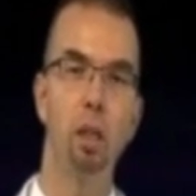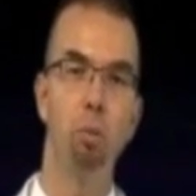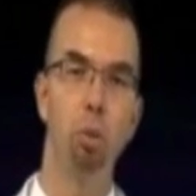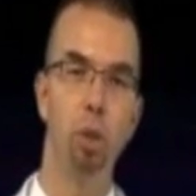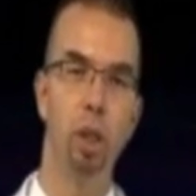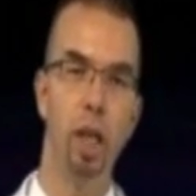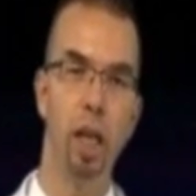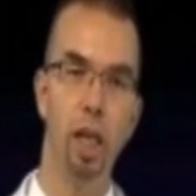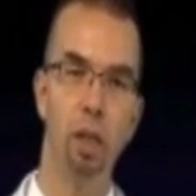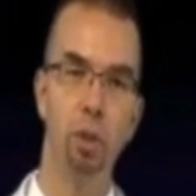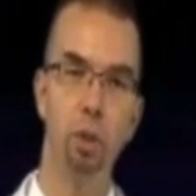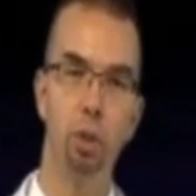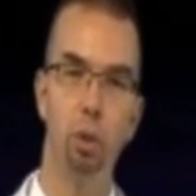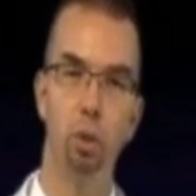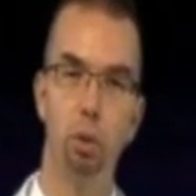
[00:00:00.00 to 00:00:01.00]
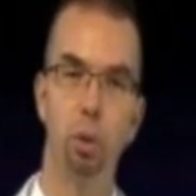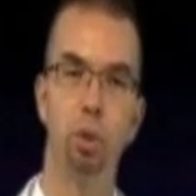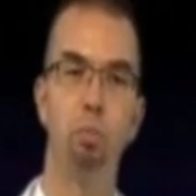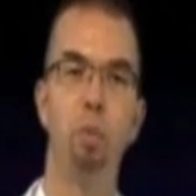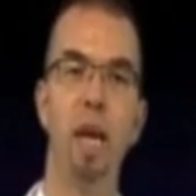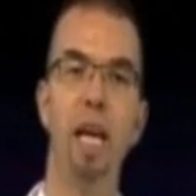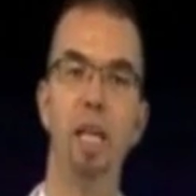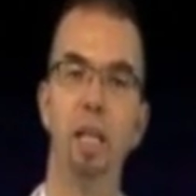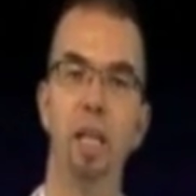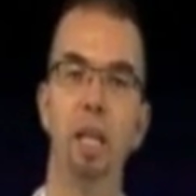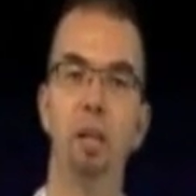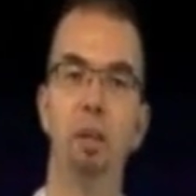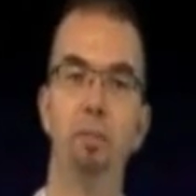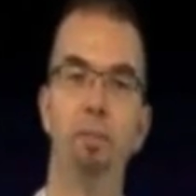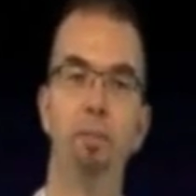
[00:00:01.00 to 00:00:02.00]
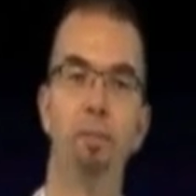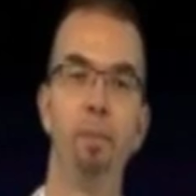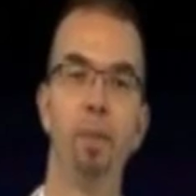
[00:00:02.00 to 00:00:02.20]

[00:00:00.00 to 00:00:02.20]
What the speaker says: and put the head and shoulders back down.